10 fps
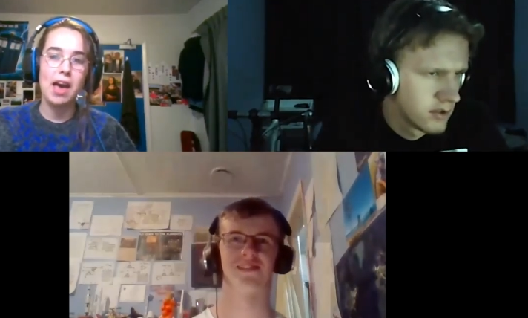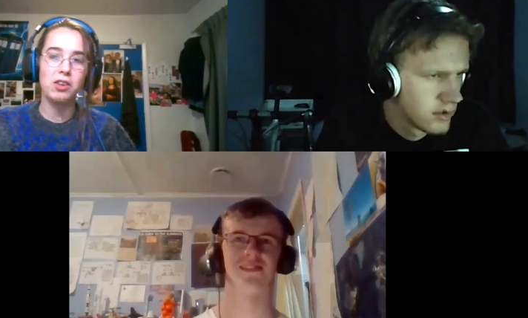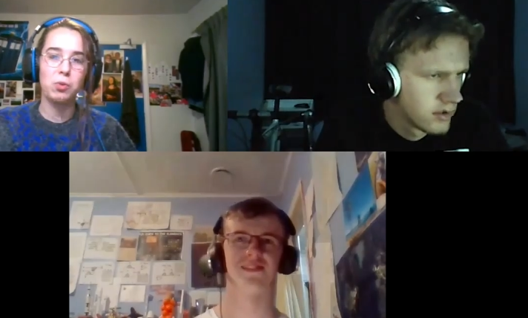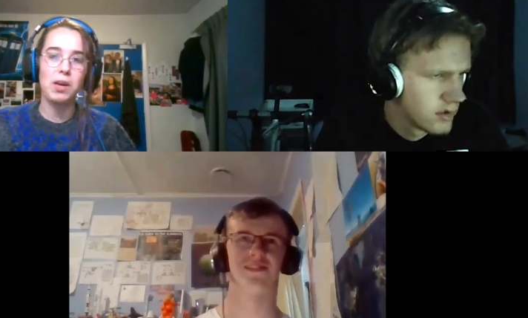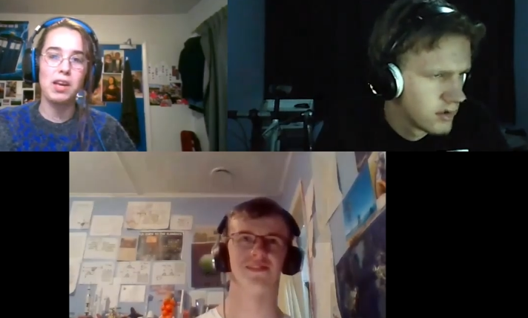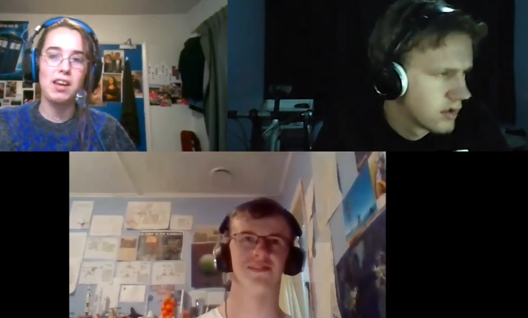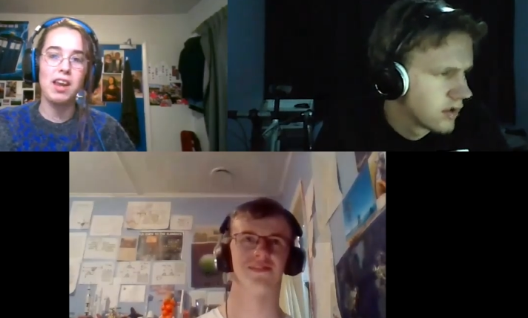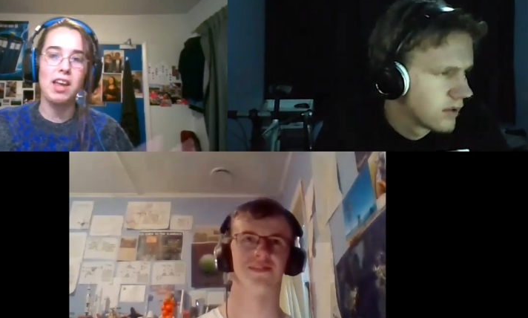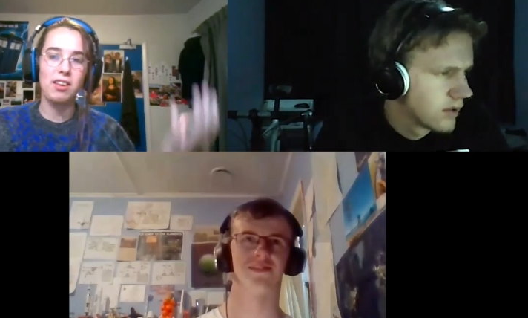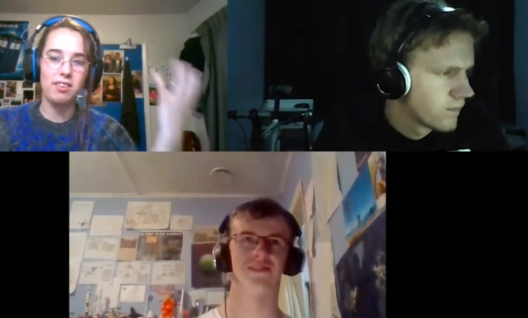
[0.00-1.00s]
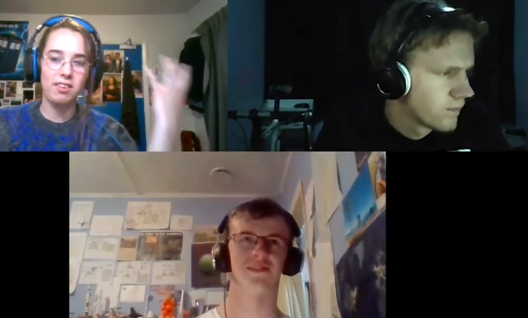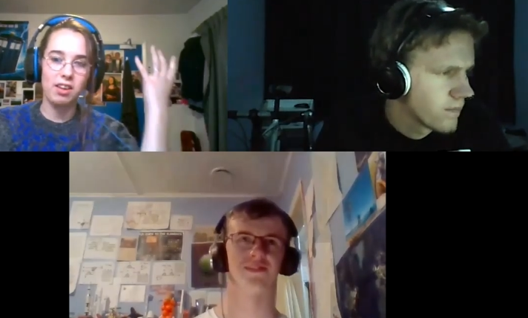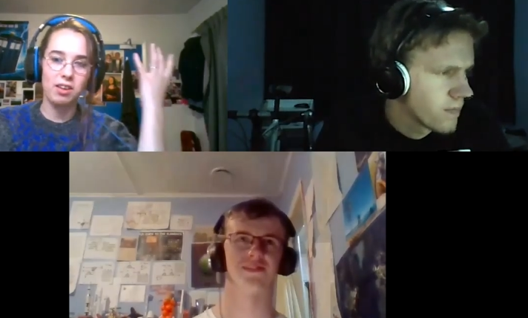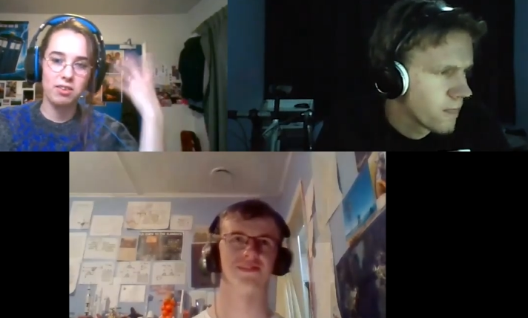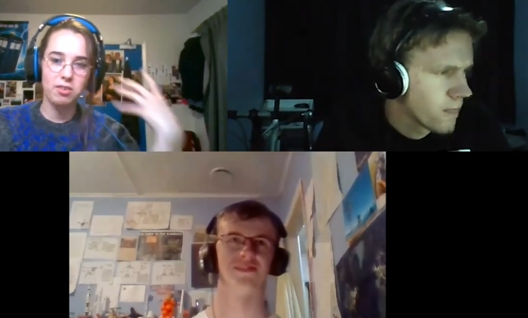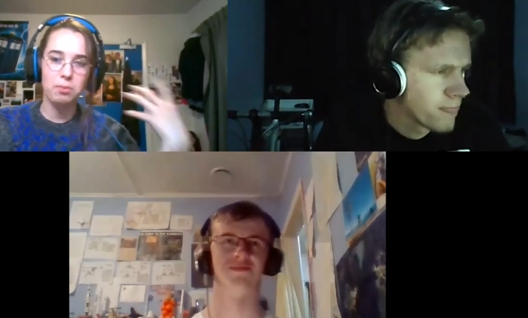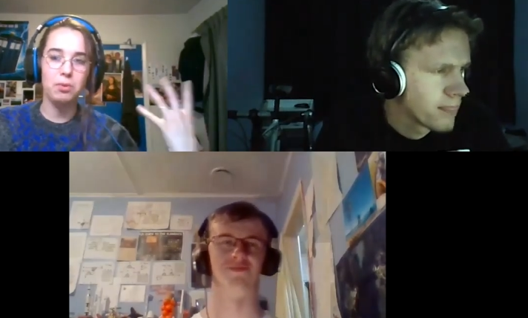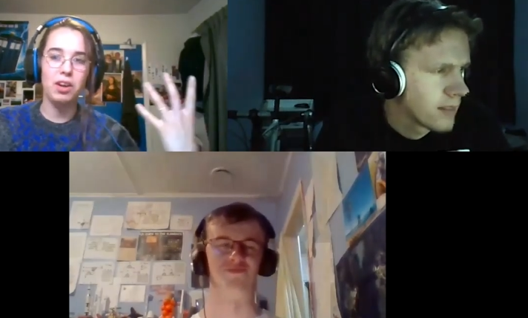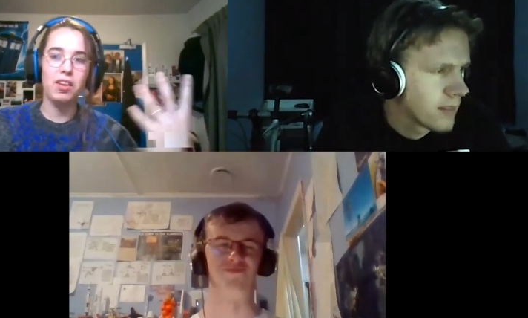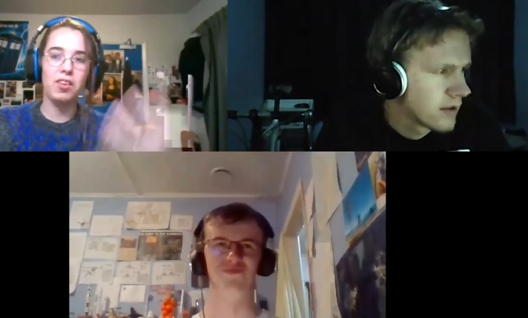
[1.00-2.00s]
Speaker 1: act weird and then
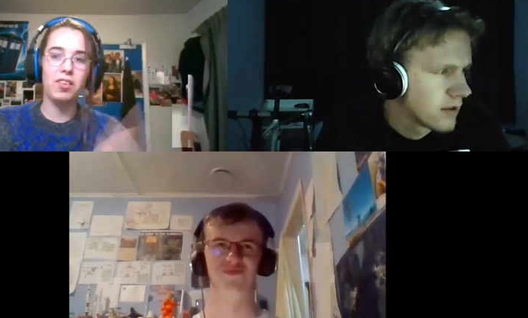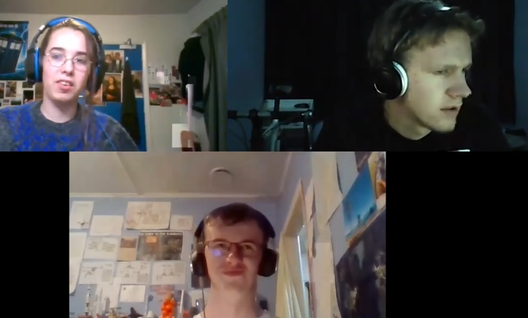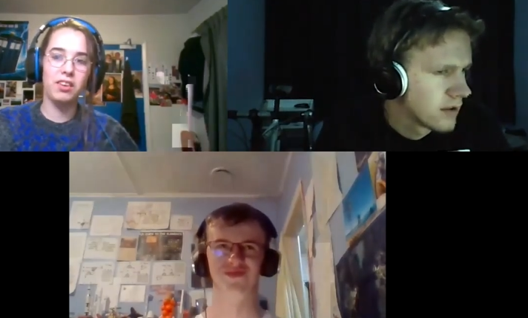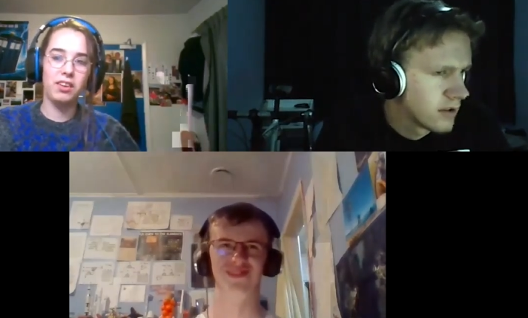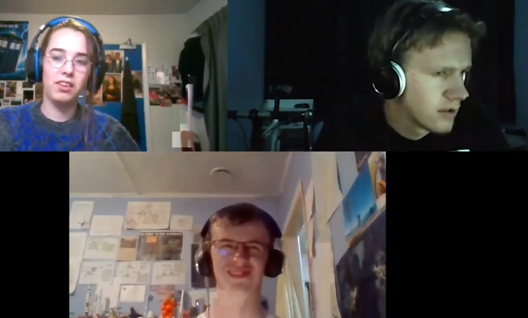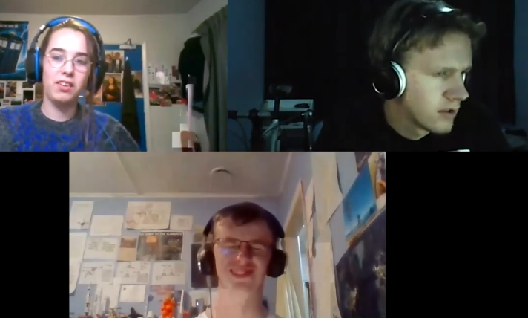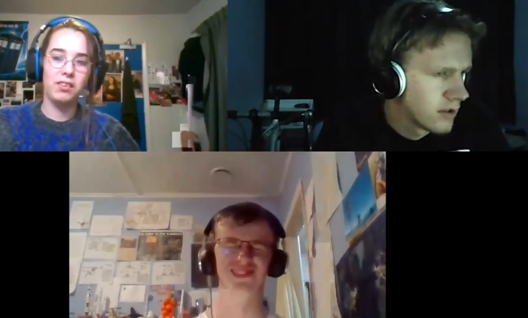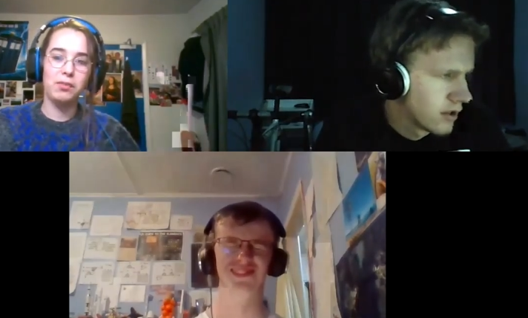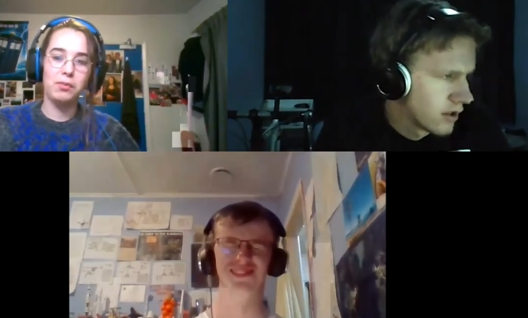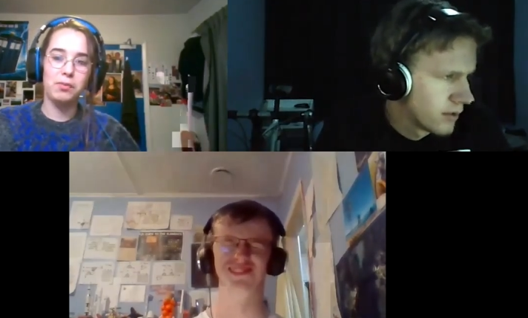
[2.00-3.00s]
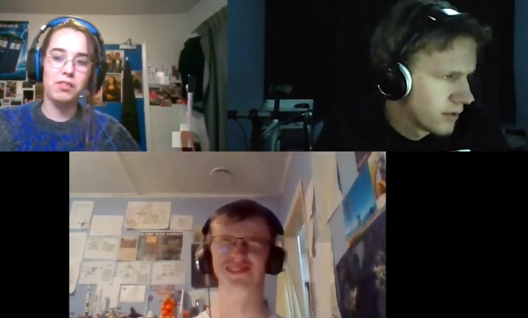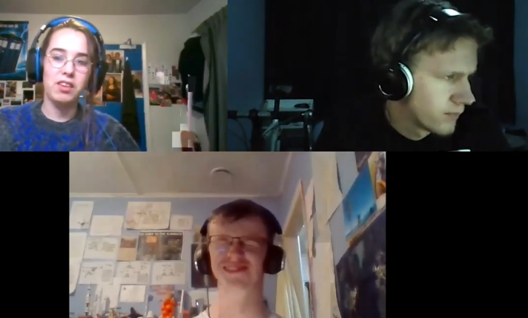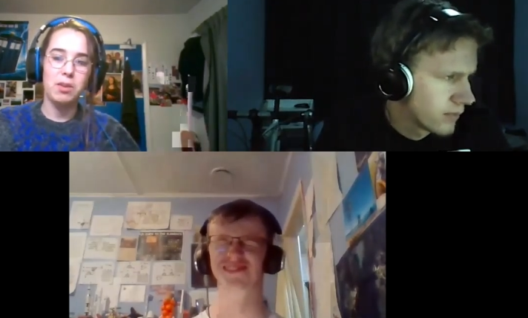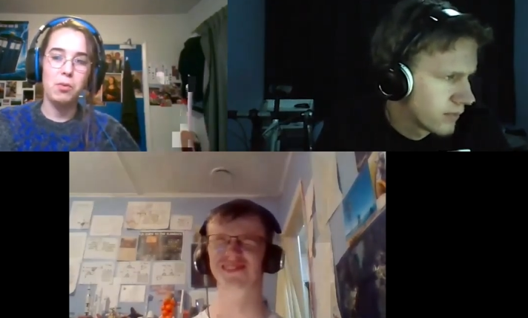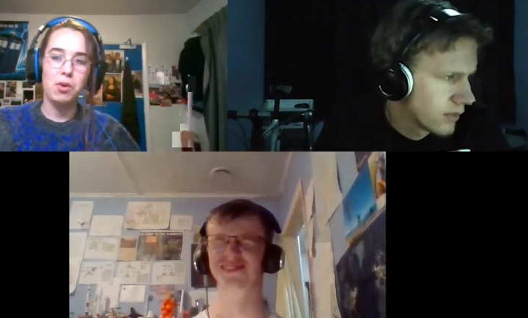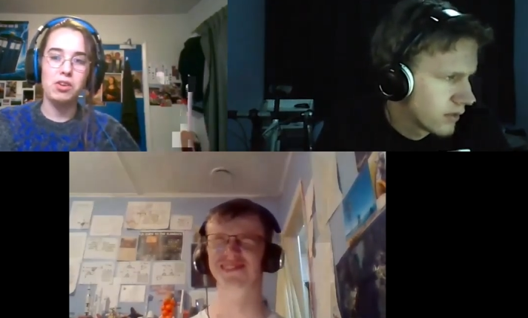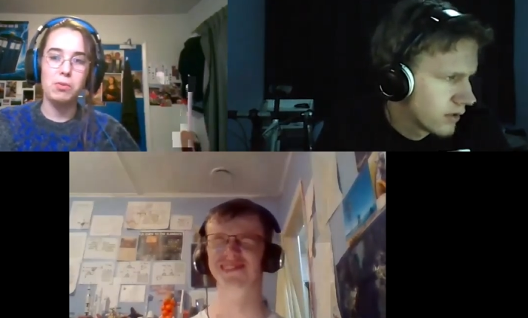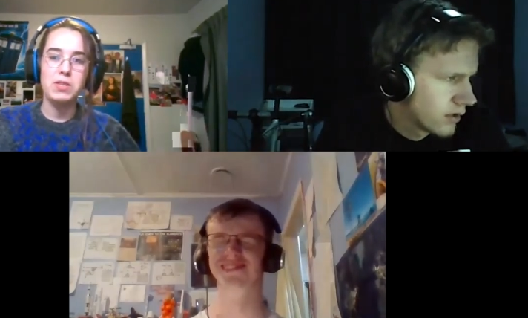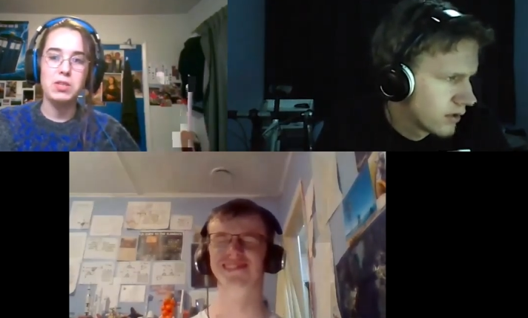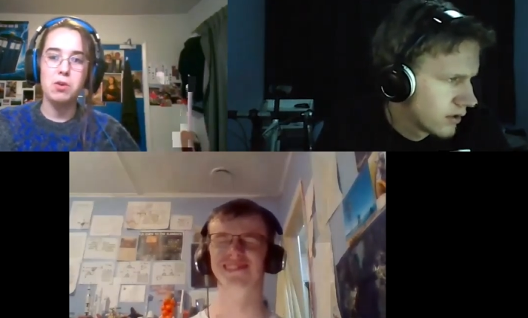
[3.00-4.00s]
spread yeah. to the point it
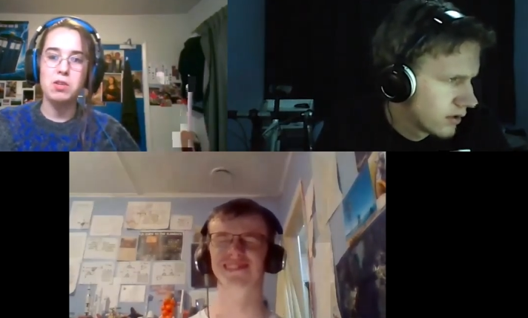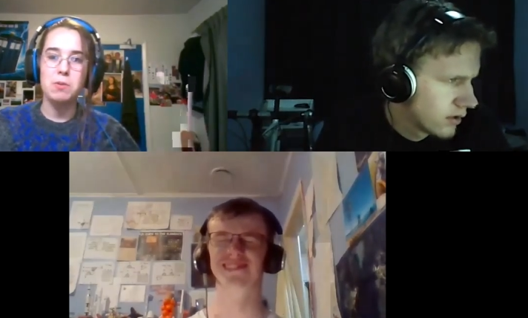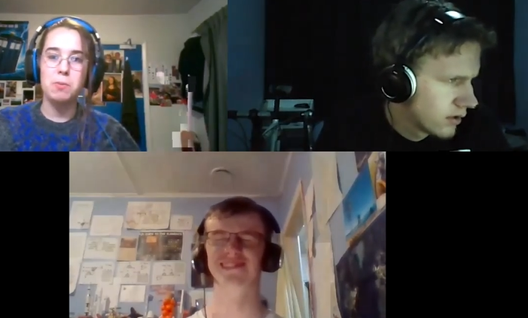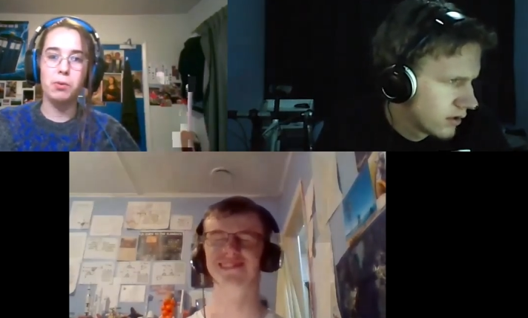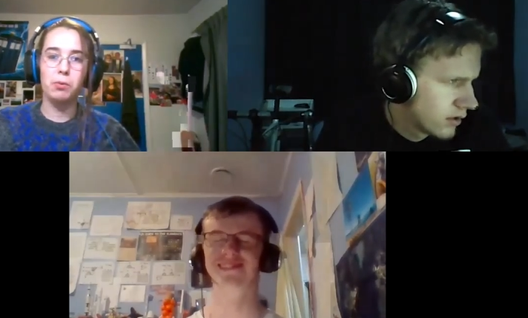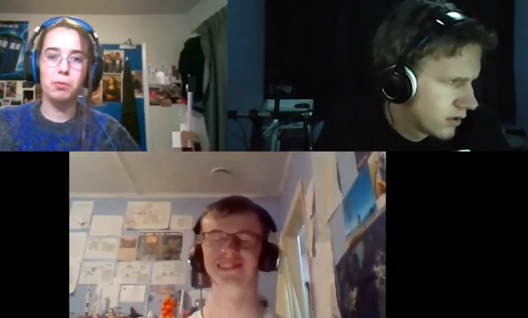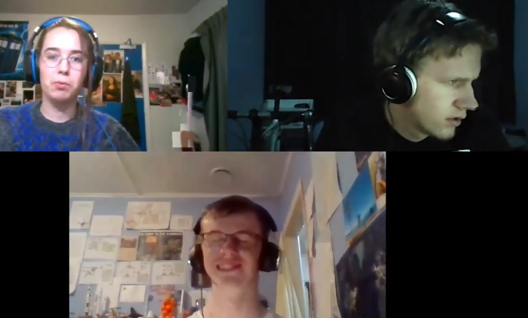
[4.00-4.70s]
was noticeable.